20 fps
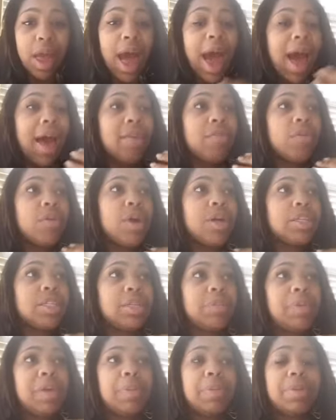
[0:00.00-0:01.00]
I've worked
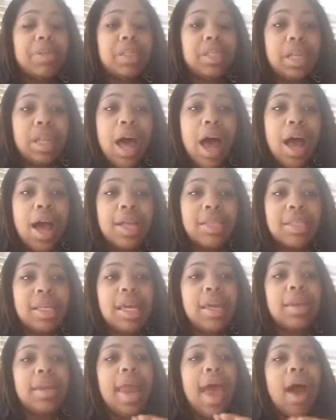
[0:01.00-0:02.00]
in people's salons,
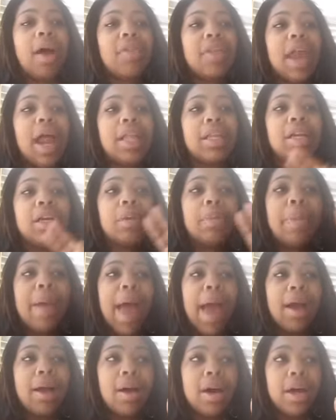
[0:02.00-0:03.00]
and now that I look
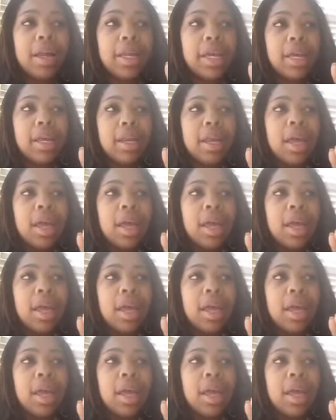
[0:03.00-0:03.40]
back on it,